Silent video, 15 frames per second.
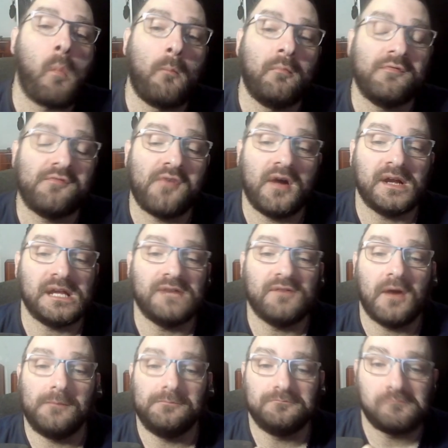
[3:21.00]
before I give
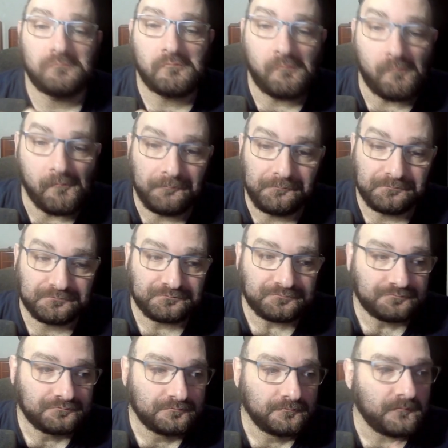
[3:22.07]
up
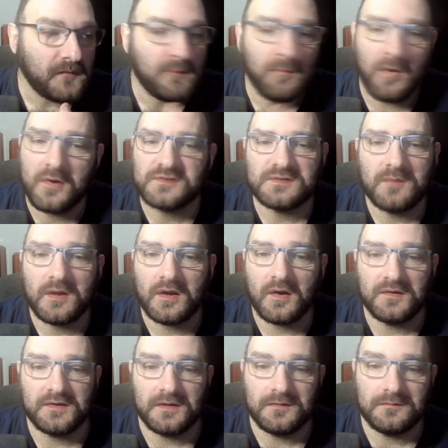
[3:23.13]
posting my
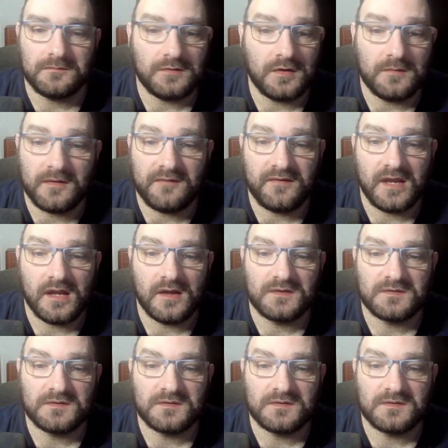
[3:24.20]
content, do my videos.